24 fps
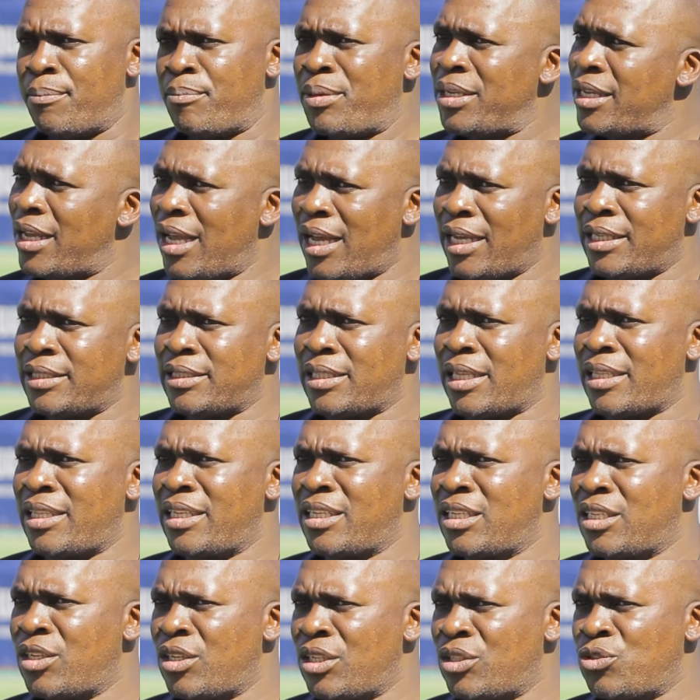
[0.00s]
big guys. I
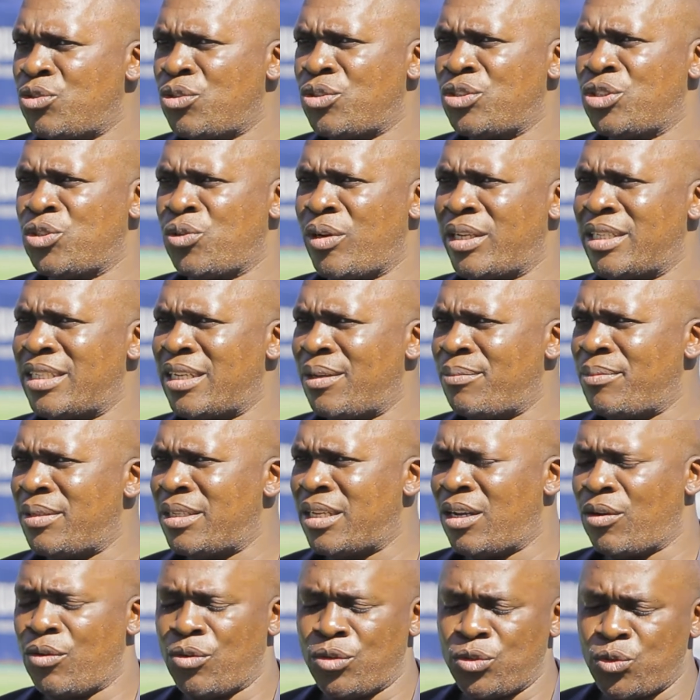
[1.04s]
think George
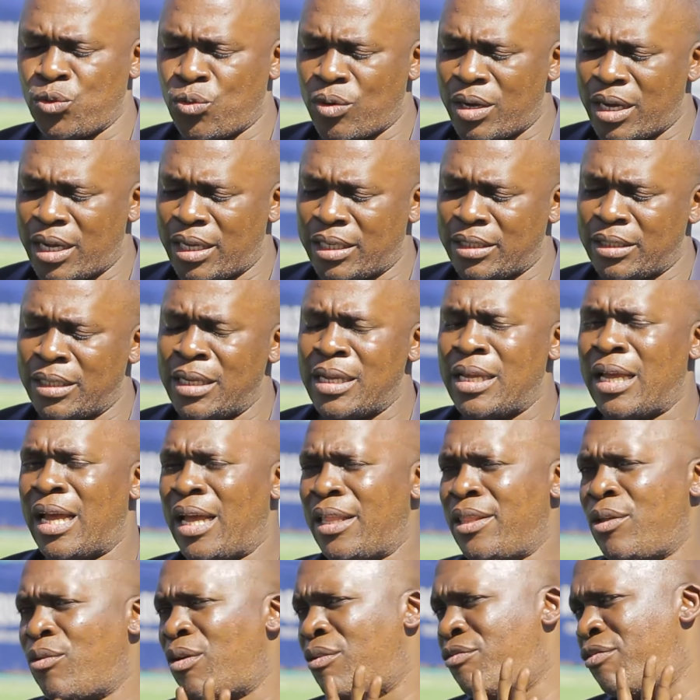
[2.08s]
Randamina got one,
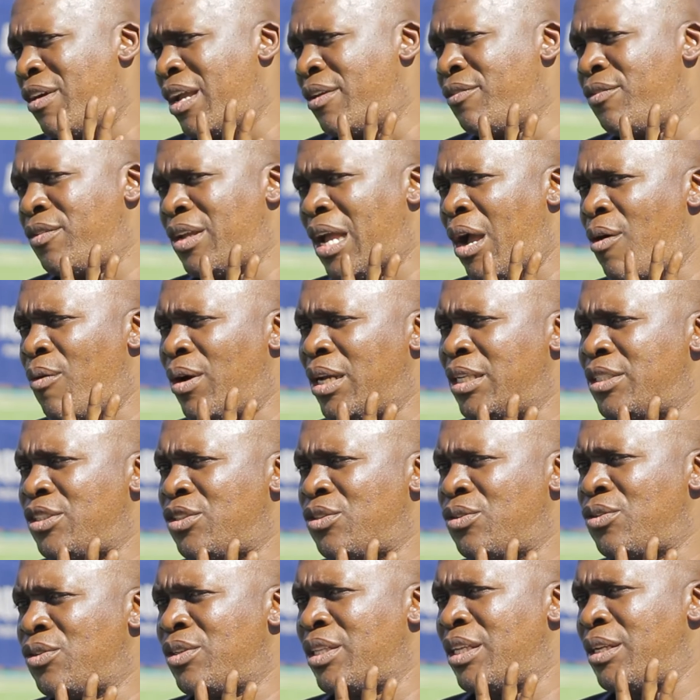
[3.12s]
and there were 5
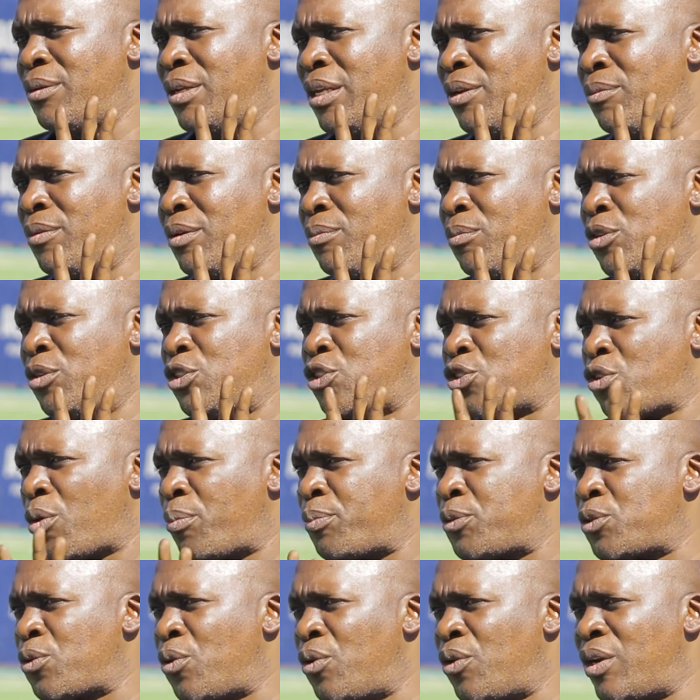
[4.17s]
awards. The most
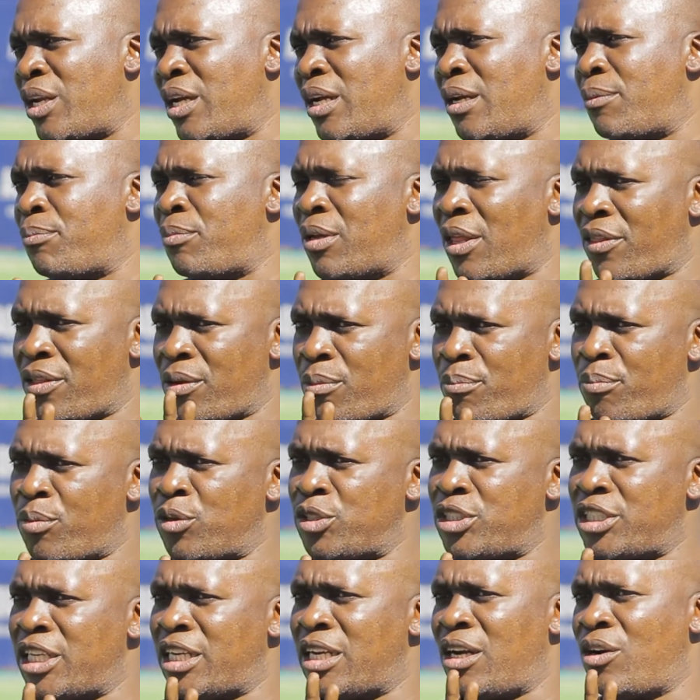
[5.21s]
top scholar, I think
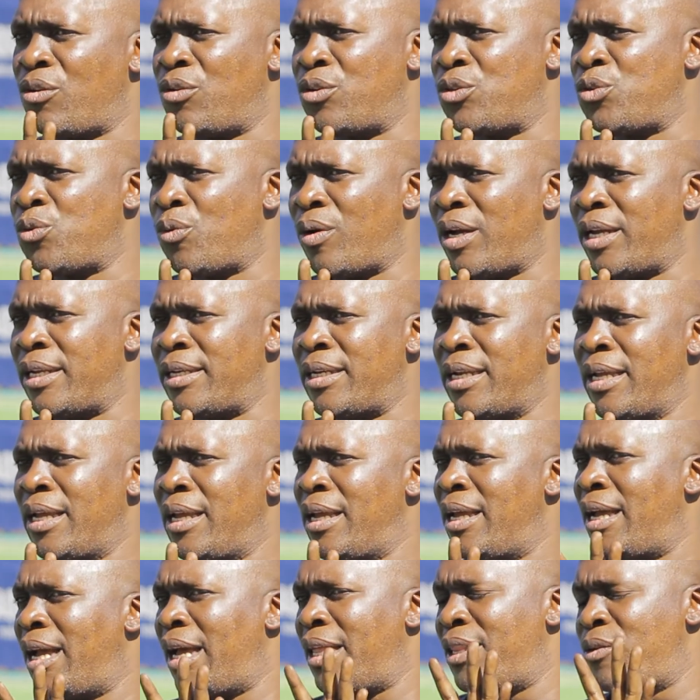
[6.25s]
Pochela got one.
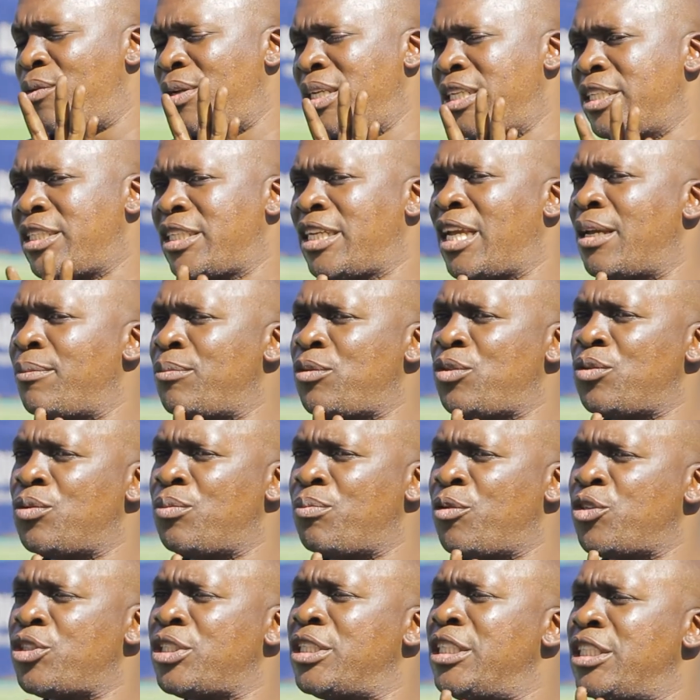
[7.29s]
And when it came to
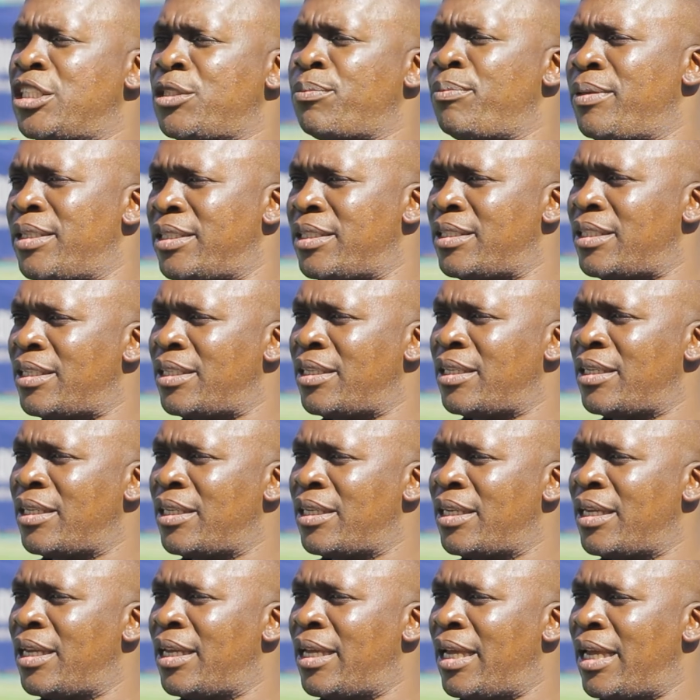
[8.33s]
most disciplined,
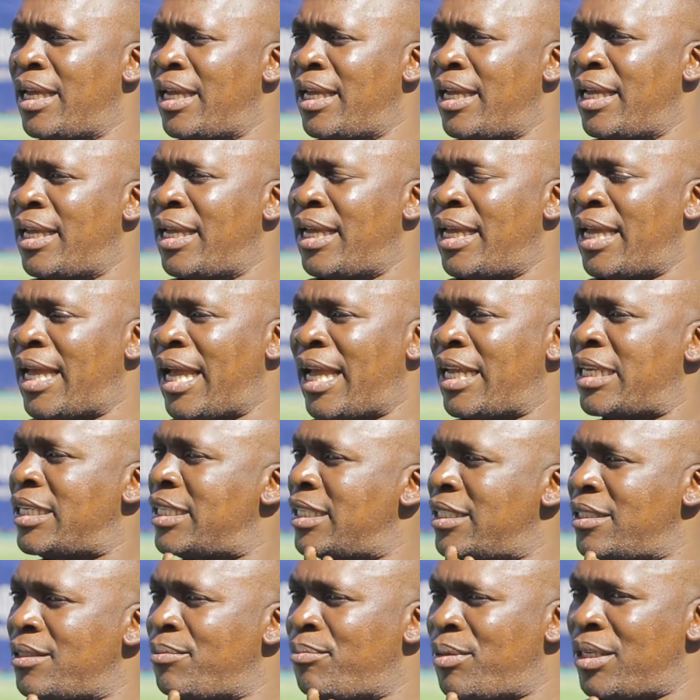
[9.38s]
I
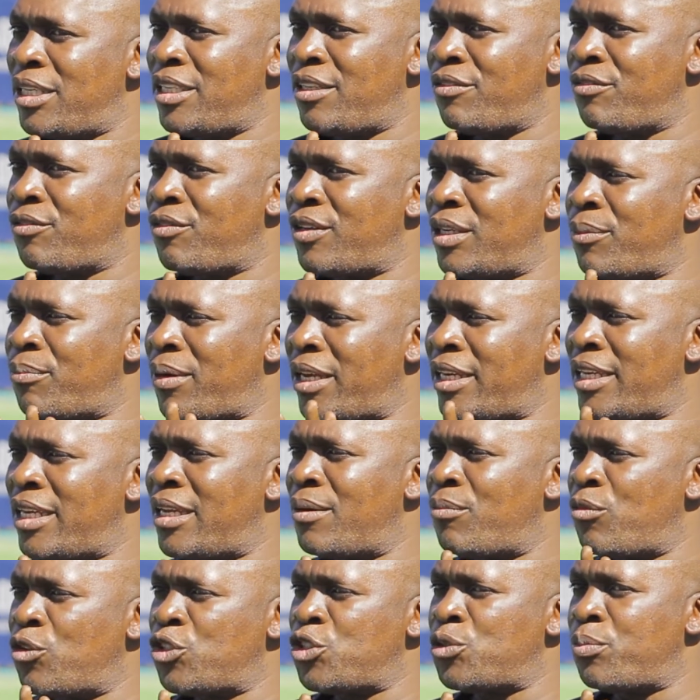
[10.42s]
didn't believe when my
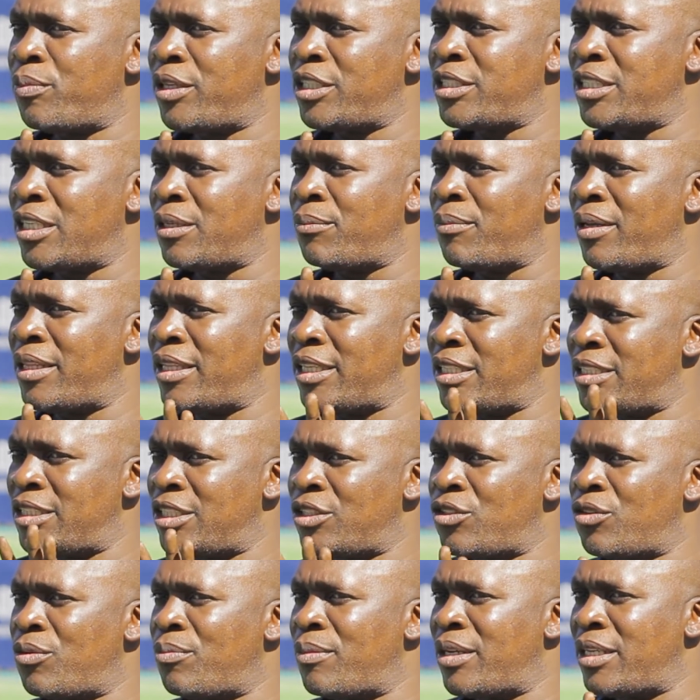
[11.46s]
name was mentioned by the
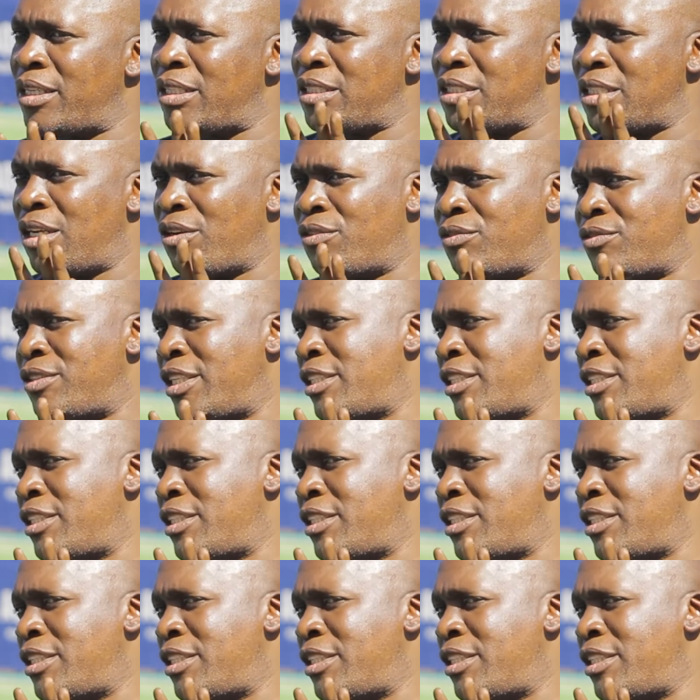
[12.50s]
general manager of